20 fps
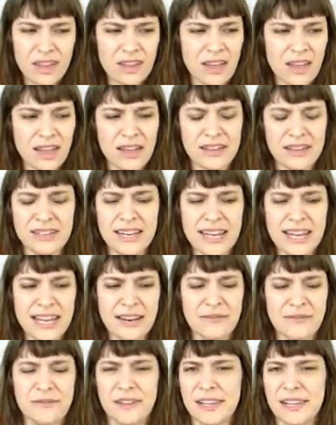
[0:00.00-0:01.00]
uh, Nick
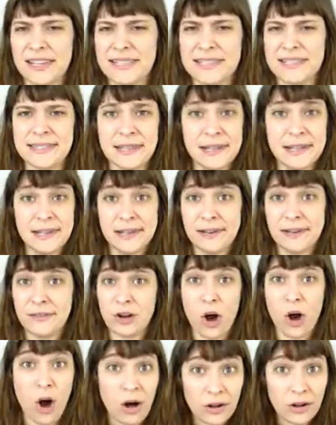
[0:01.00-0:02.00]
and Phyllis
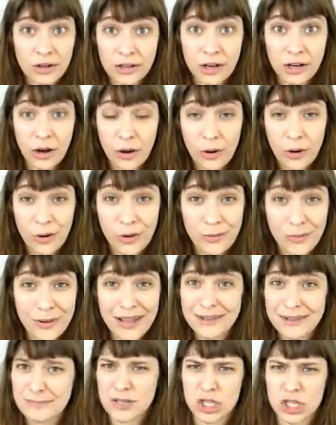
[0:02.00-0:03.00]
call her home
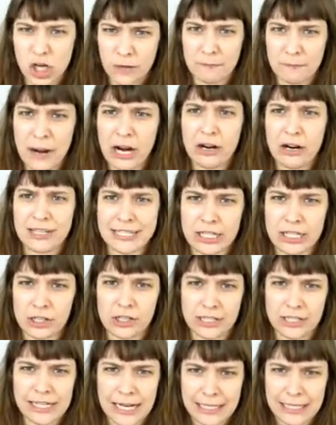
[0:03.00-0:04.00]
and start parenting
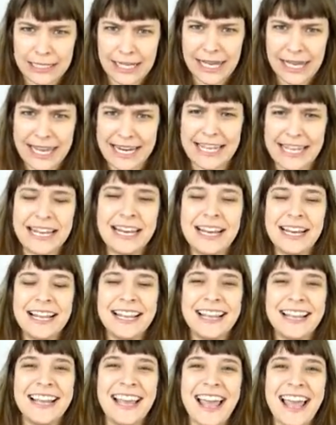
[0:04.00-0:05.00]
her young lady.
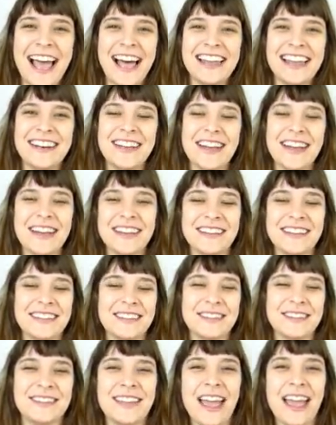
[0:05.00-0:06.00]
And
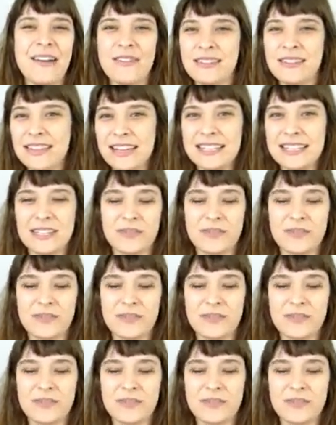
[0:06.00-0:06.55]
uh, everything is